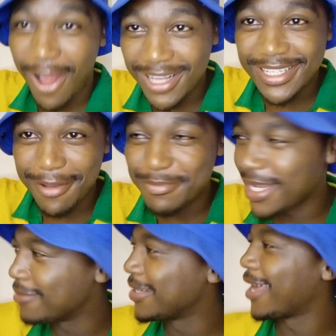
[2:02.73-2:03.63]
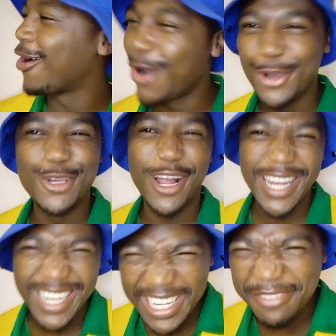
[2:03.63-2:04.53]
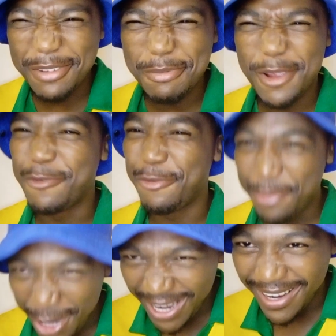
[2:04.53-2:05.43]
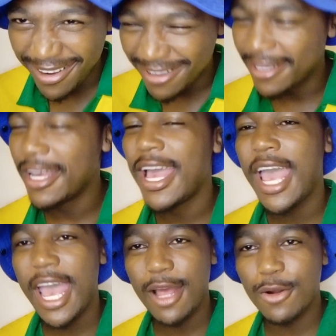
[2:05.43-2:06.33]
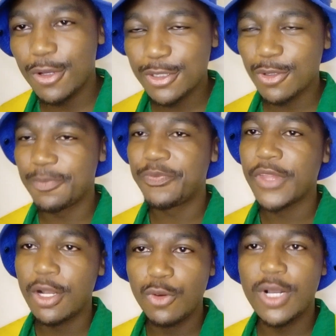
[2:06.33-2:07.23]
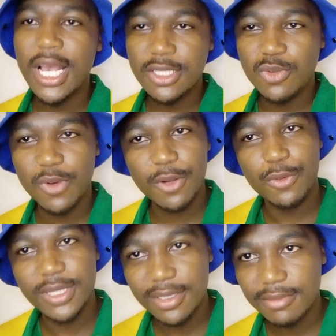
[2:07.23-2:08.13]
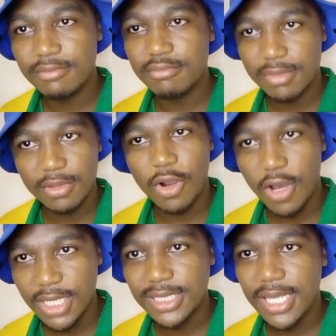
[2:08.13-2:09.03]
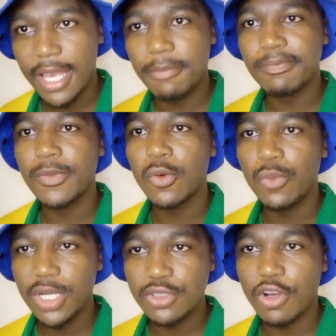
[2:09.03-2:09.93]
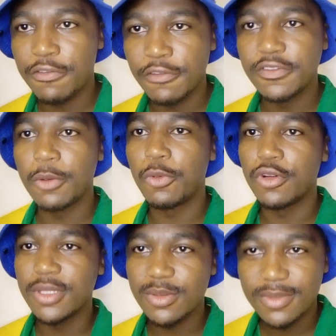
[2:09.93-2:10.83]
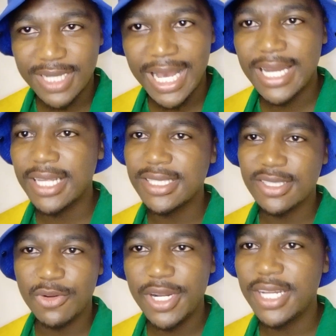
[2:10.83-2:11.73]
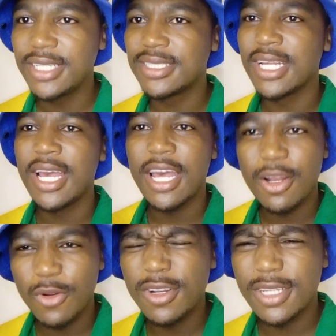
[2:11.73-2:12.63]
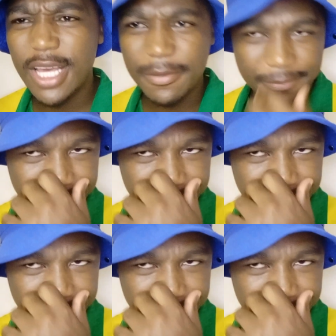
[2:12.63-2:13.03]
knock them down. Like, oh, y'all are leaving me free? And also, Luka has to work with on his game when he's off of the ball. Cutting screens and all of that.